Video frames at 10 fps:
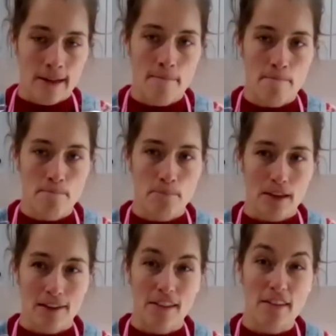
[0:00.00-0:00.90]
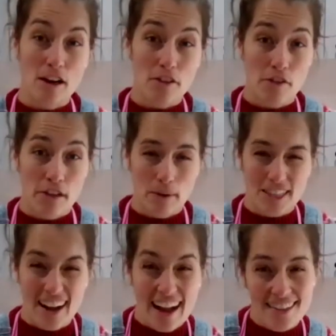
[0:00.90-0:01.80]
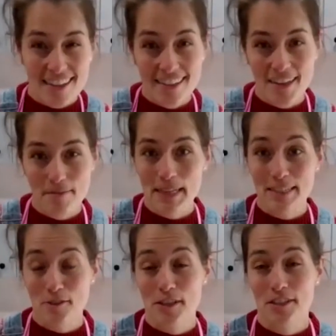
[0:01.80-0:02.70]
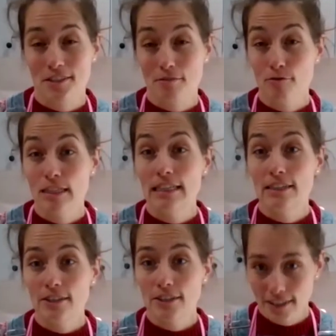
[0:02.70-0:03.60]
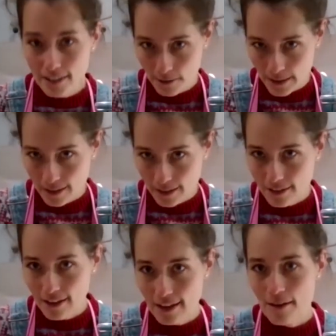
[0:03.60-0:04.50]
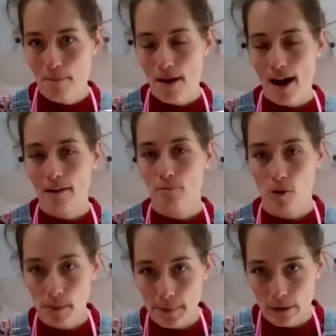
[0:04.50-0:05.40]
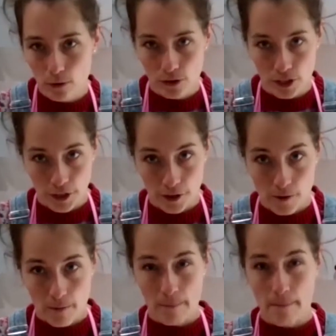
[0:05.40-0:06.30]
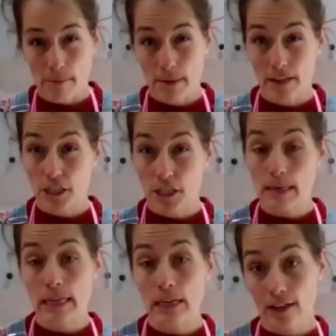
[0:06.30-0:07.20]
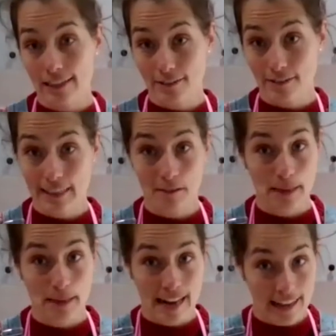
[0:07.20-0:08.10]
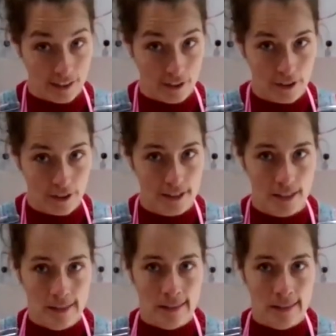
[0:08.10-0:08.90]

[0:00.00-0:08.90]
And then the other thing, which I actually think paediatricians are really good at doing, and probably we all do, and maybe our GP colleagues are a little bit less good,